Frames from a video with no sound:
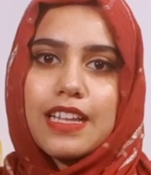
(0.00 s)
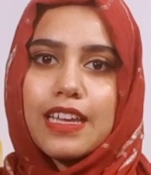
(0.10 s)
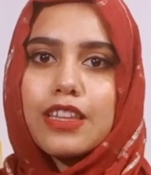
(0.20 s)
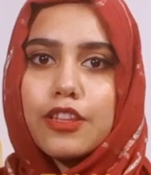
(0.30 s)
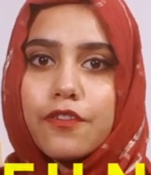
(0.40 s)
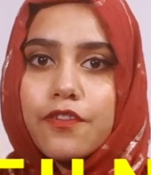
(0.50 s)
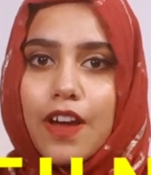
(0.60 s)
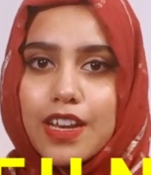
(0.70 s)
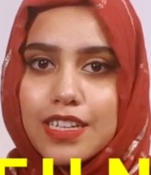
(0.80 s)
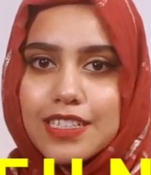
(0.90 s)
like the
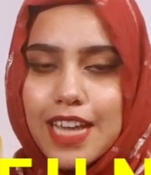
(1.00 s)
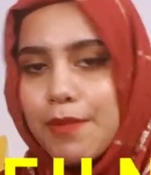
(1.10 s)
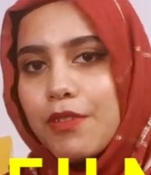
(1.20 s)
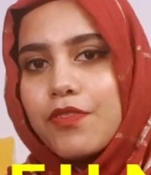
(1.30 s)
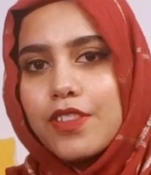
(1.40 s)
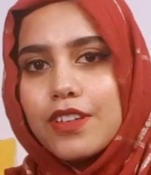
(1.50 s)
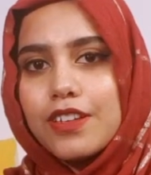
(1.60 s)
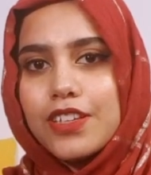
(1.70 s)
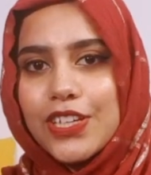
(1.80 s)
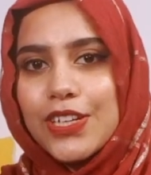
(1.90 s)
fun time of
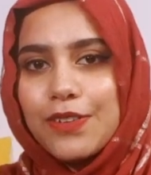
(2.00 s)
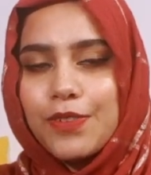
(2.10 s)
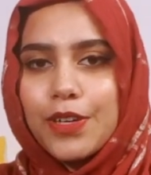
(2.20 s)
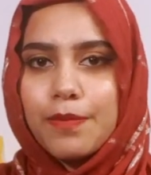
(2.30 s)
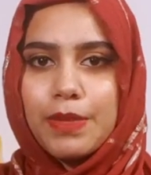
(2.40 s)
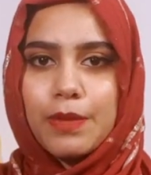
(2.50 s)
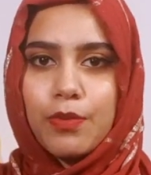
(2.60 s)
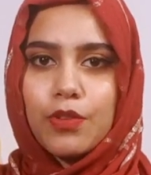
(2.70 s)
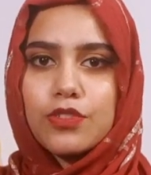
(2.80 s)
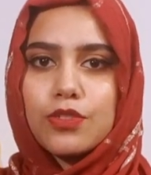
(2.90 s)
the year where
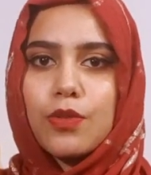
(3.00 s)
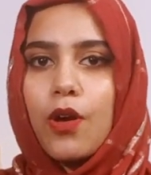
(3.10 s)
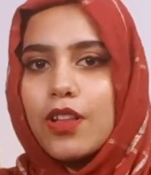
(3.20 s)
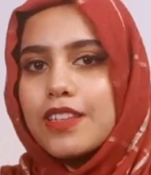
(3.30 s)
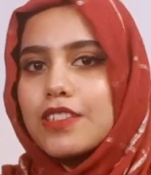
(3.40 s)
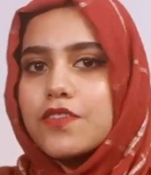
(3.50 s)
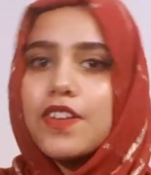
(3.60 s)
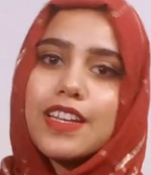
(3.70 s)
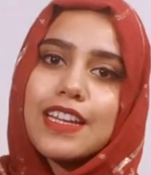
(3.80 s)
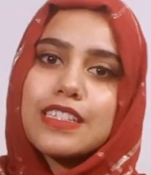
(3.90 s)
people do all these
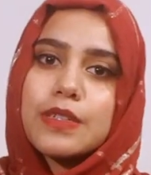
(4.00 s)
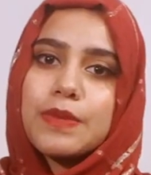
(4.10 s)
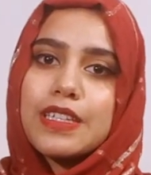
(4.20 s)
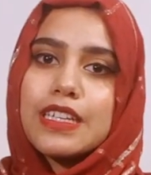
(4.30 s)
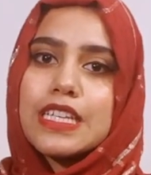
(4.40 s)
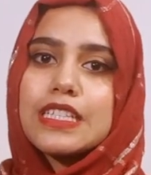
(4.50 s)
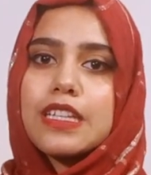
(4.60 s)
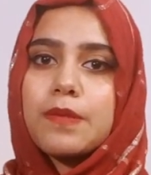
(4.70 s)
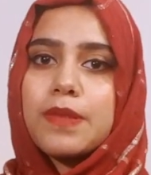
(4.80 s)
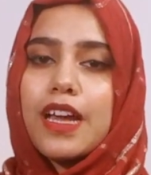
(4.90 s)
fun activities,
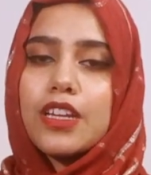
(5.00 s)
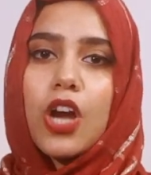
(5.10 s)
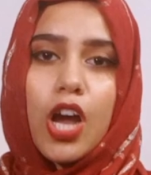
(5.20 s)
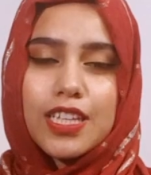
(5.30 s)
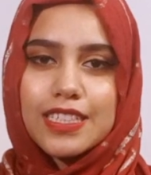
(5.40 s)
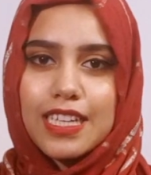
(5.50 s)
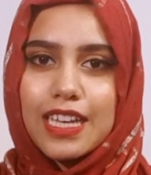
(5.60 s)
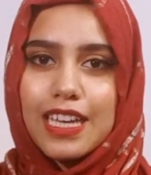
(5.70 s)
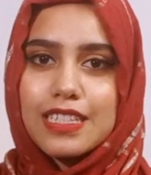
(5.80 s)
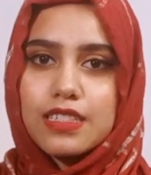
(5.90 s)
they plan
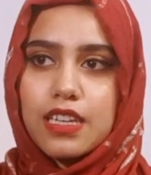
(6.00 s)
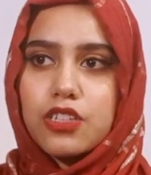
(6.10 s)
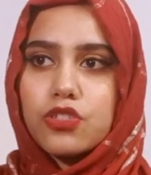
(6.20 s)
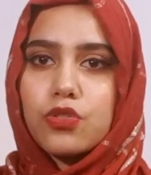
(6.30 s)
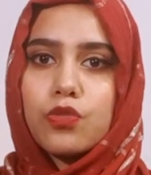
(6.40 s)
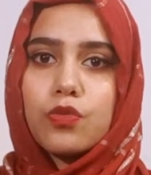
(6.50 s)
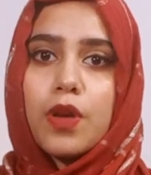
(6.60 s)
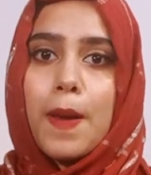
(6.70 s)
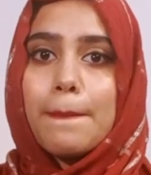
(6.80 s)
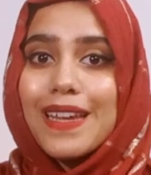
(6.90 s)
holidays, they do
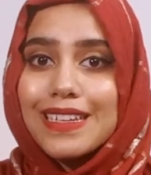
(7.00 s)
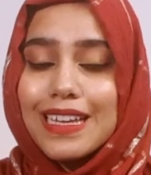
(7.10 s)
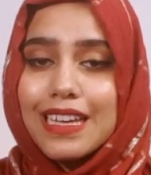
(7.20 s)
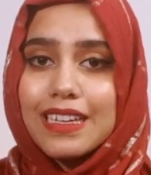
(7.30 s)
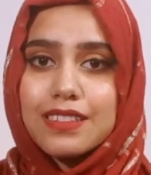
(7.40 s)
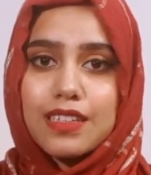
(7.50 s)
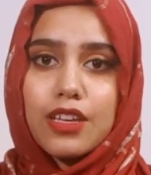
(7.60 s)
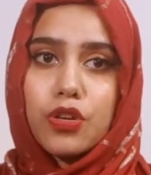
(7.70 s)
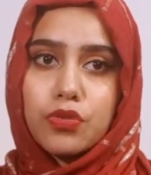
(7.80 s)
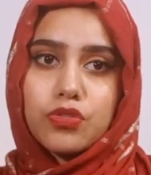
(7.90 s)
picnics,
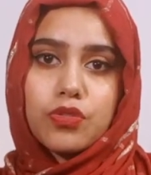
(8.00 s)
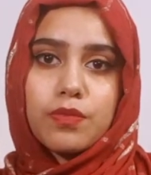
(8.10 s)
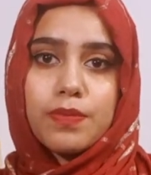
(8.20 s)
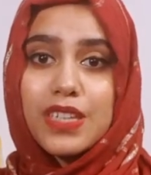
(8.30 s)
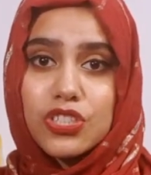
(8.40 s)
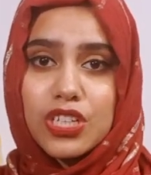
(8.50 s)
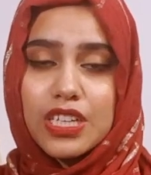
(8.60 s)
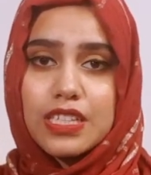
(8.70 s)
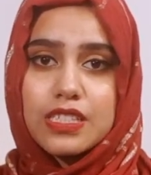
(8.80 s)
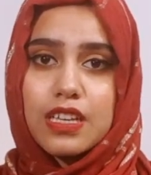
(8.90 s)
they go to
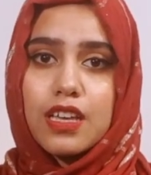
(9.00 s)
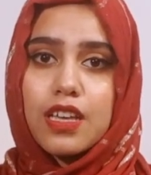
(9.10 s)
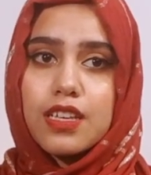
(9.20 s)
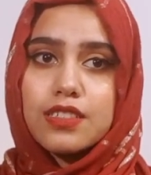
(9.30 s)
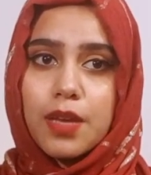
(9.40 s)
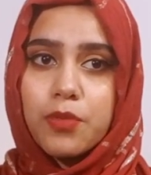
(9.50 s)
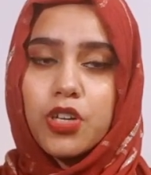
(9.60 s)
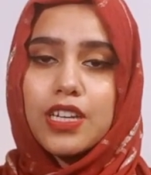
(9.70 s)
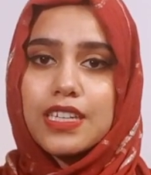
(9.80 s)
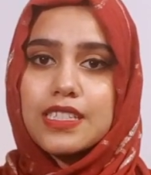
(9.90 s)
beaches.
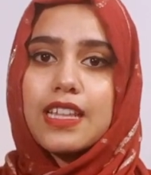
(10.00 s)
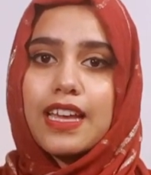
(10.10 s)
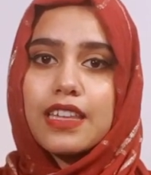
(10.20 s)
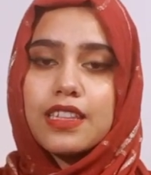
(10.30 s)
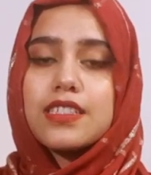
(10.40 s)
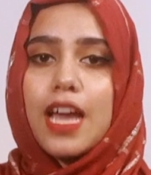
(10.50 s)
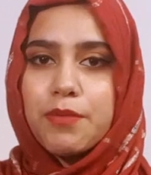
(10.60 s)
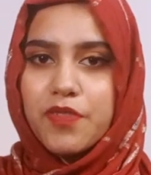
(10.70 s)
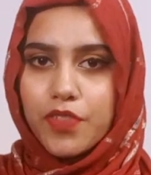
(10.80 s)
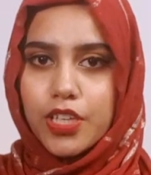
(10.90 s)
Summer is like the
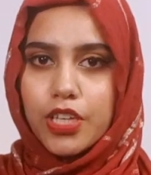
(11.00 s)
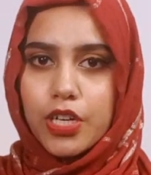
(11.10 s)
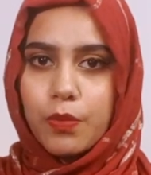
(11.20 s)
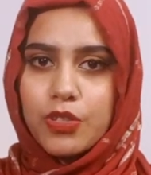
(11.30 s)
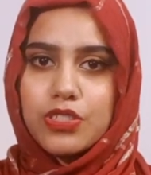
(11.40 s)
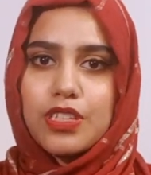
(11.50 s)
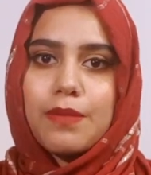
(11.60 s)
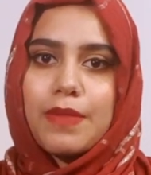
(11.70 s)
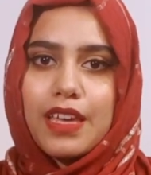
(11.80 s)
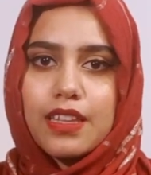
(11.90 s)
time of the year which
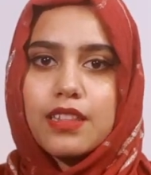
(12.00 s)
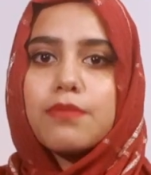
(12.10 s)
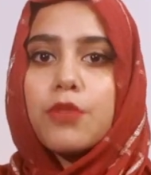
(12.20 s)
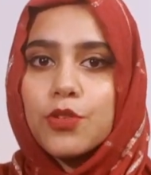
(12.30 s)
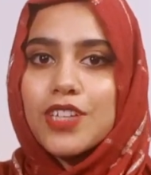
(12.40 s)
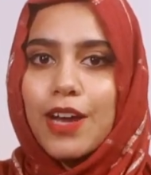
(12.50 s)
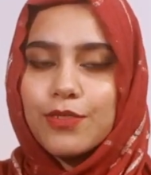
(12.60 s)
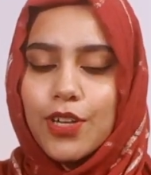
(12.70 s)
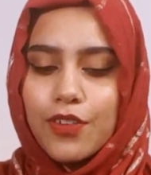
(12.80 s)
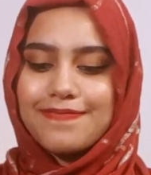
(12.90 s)
they make the most
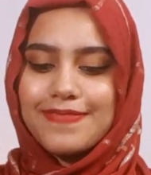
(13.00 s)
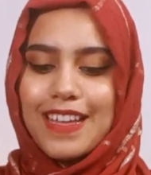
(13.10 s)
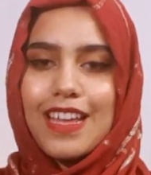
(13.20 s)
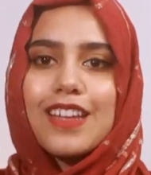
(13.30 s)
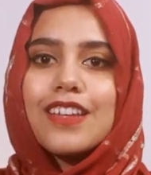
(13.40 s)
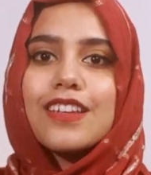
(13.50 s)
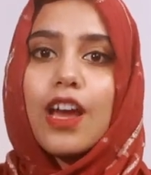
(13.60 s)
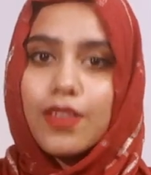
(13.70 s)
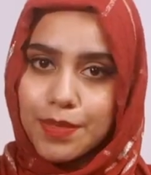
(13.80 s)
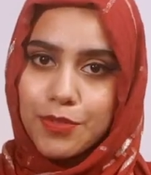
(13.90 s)
out of.
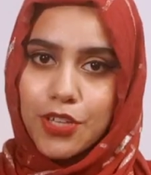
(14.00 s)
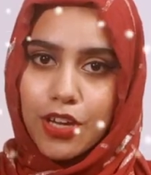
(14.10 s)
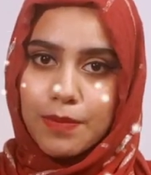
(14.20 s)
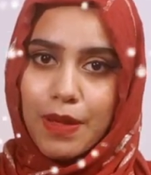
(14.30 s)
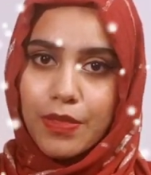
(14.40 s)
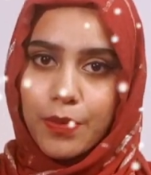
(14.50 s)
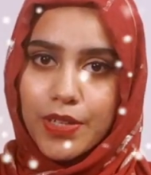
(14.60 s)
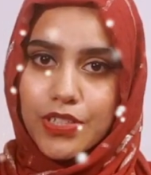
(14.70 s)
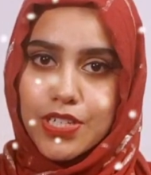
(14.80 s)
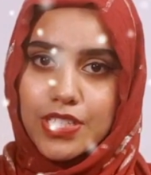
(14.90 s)
Now let me talk about the
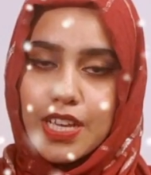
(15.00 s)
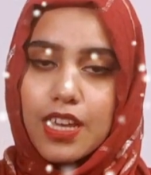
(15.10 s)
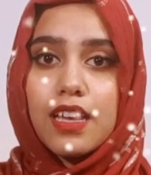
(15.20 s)
winters.